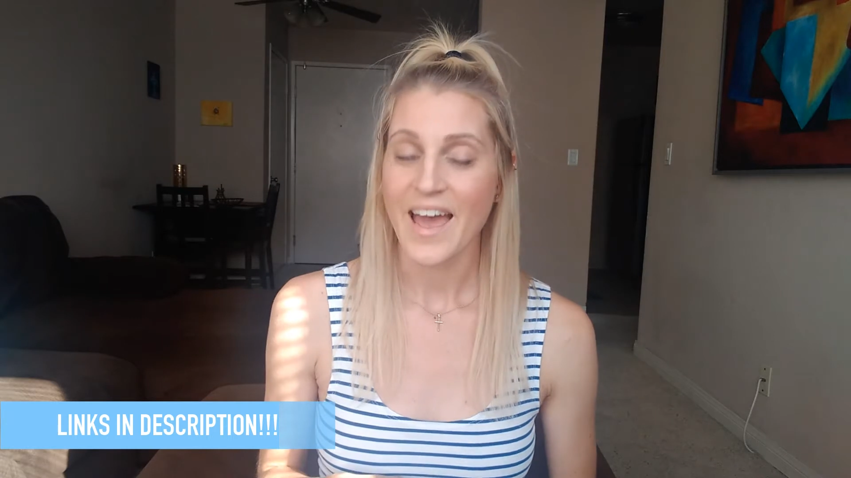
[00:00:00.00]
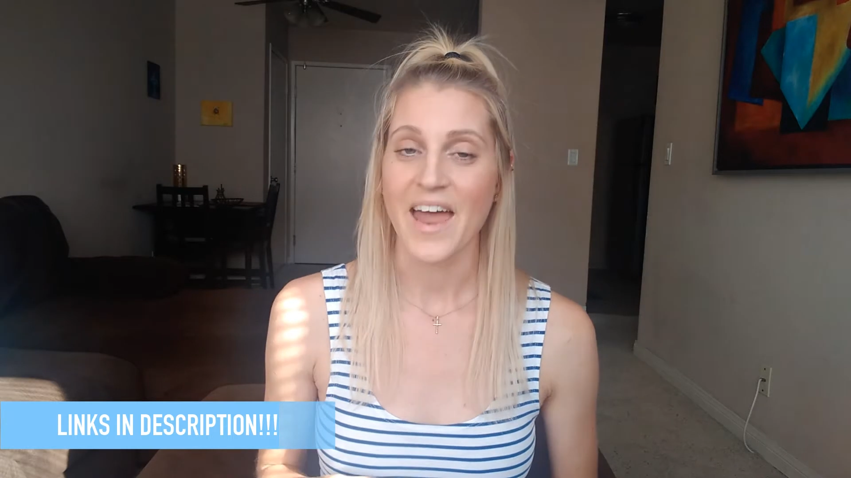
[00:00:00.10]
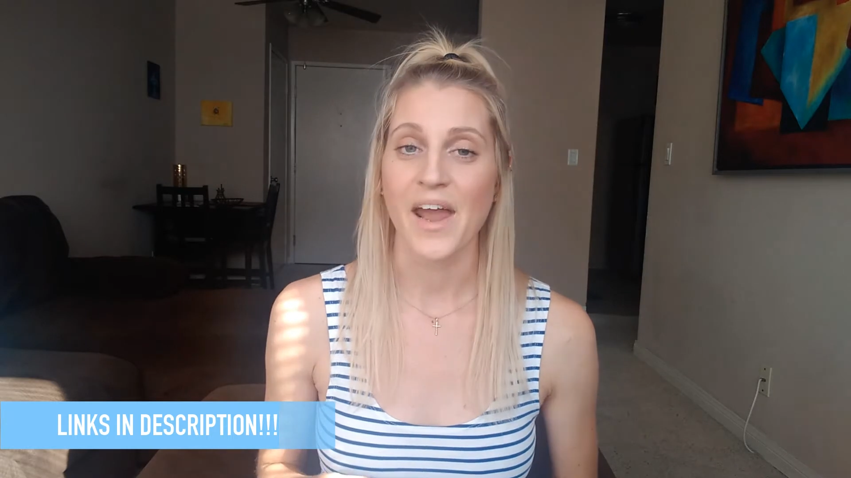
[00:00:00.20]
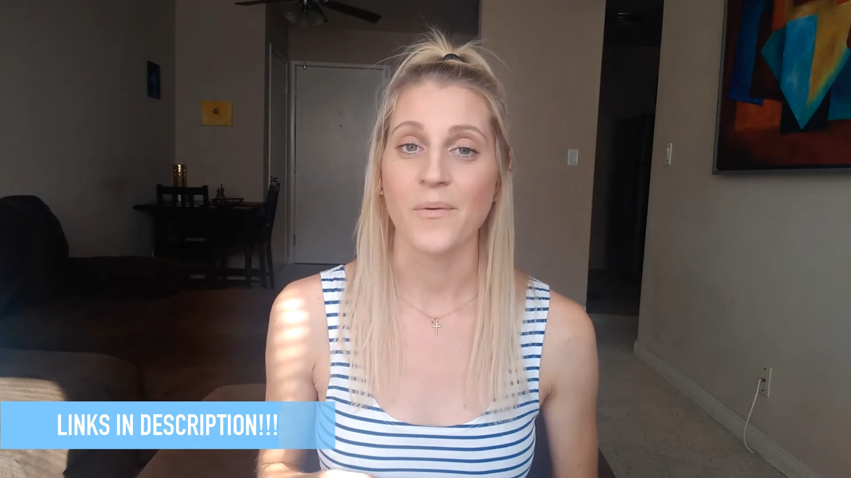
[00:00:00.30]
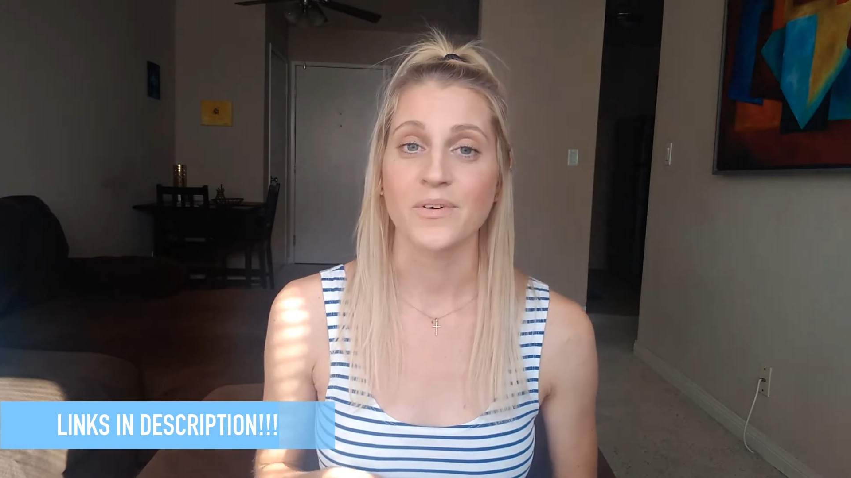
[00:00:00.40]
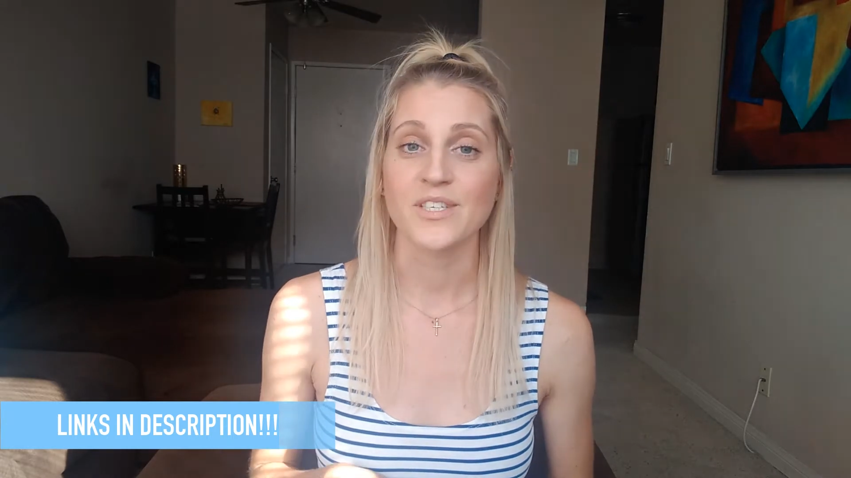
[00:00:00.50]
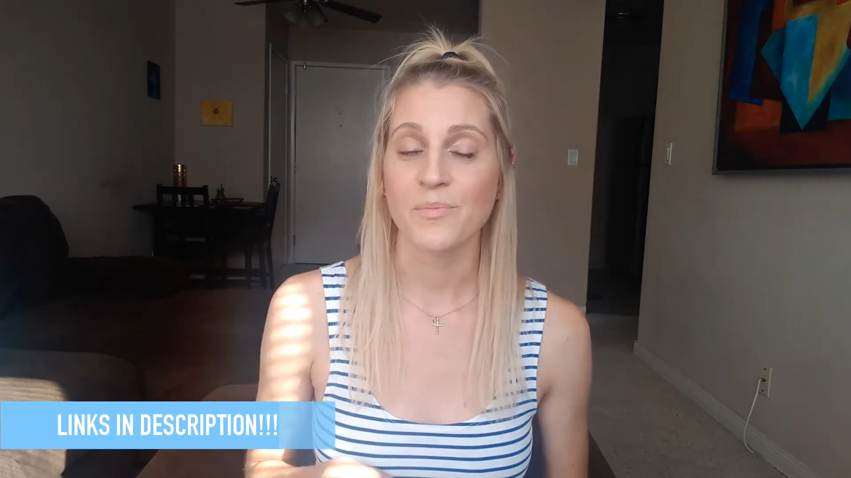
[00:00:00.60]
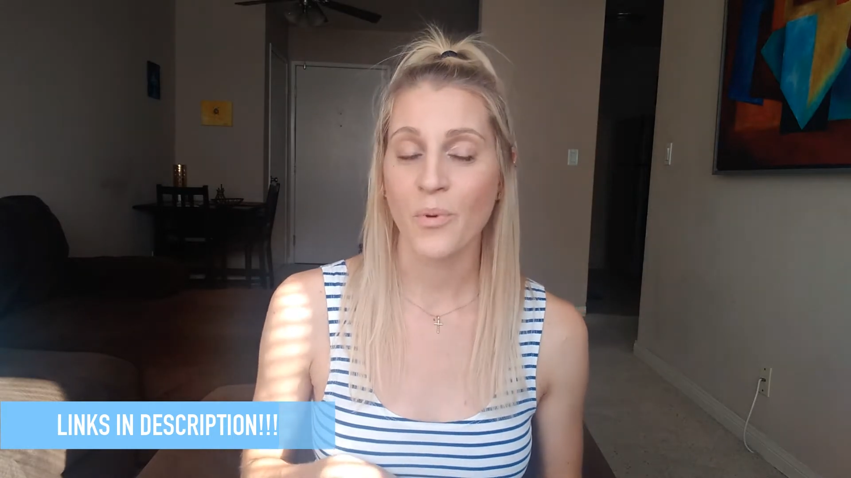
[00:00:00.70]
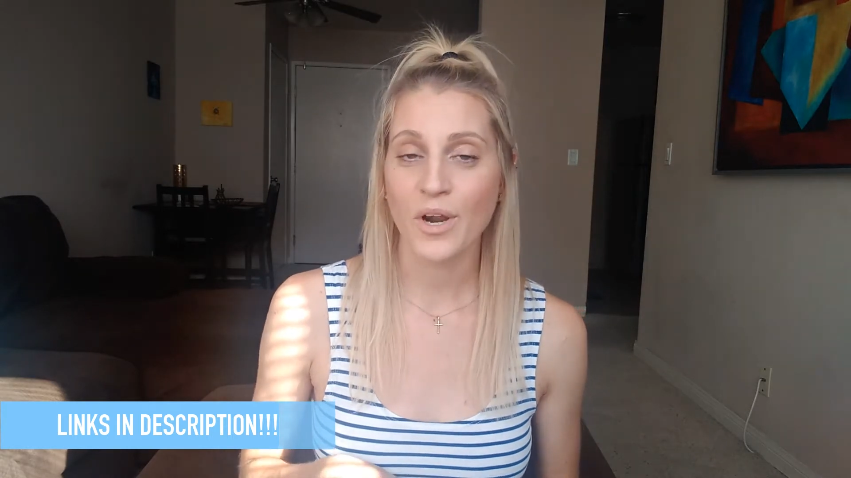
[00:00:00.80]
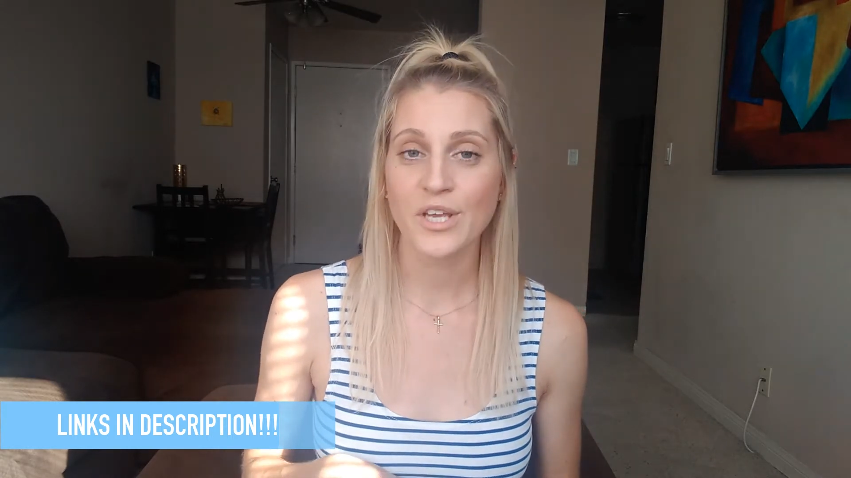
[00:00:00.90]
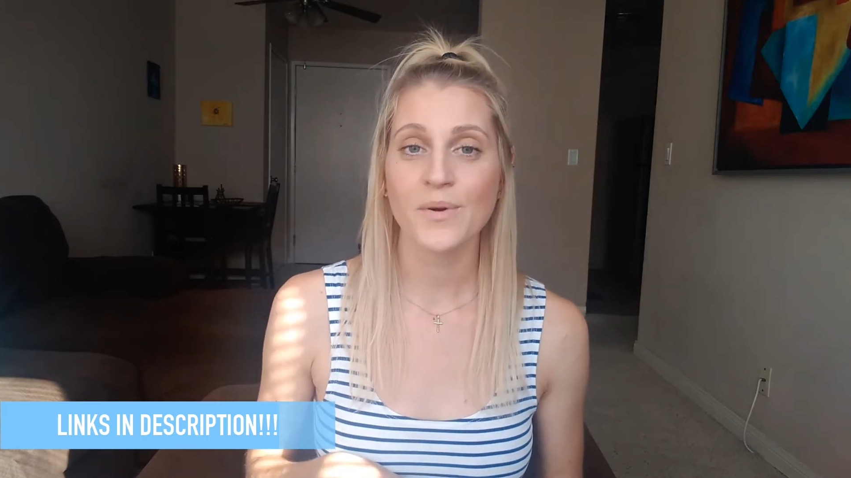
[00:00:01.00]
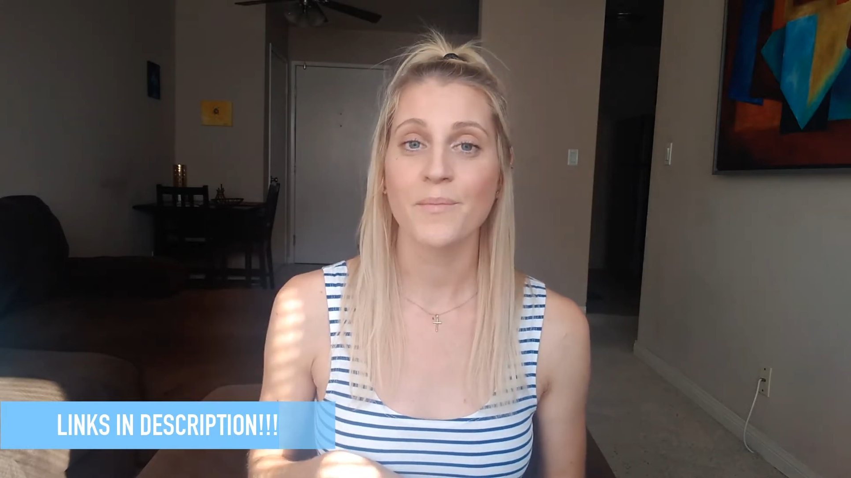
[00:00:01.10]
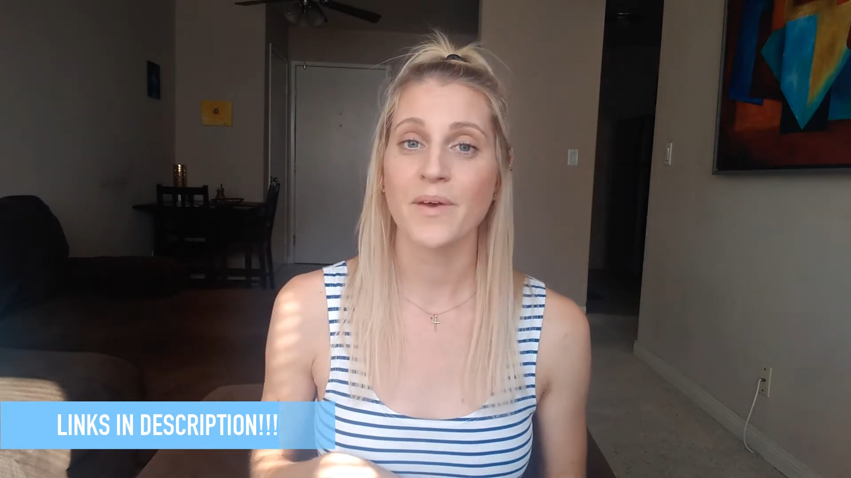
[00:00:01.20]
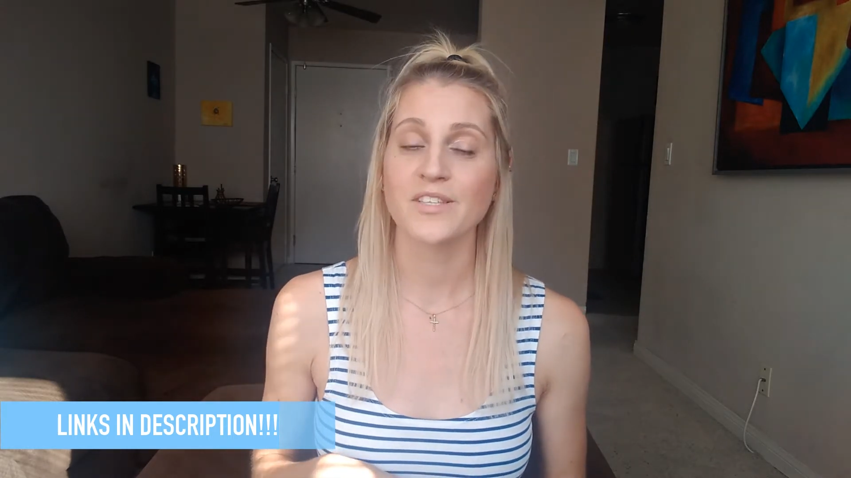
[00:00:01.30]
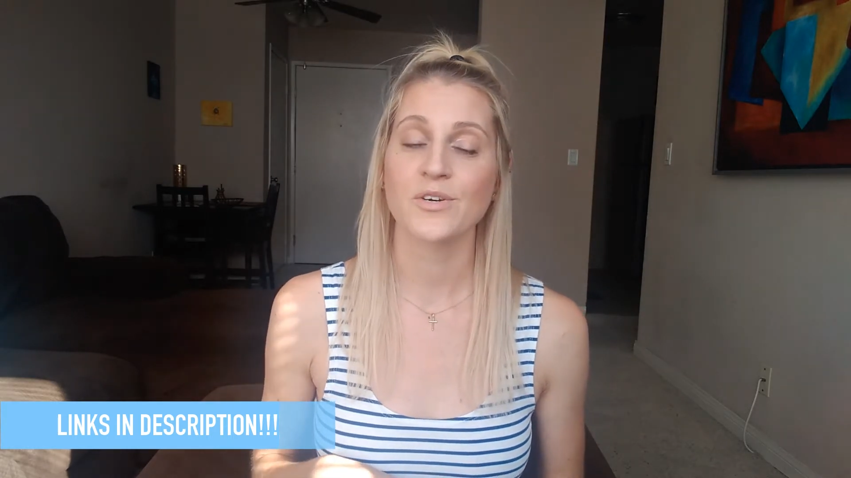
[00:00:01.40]
and I will support you
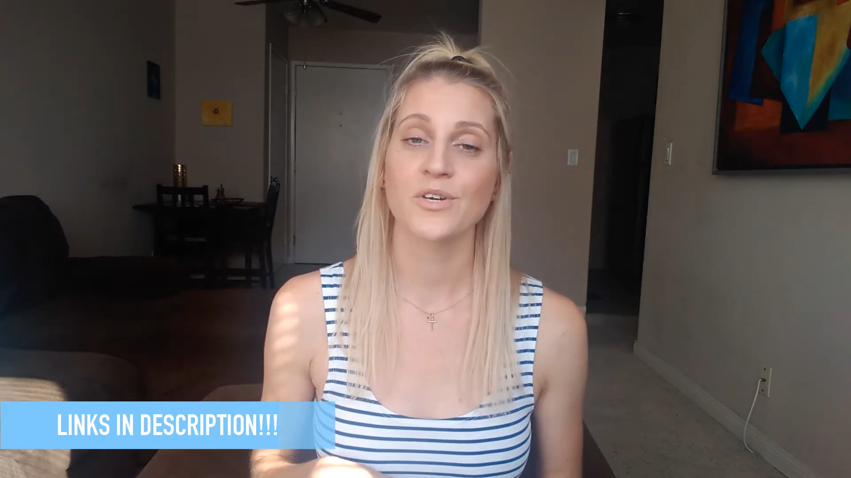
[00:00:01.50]
and mentor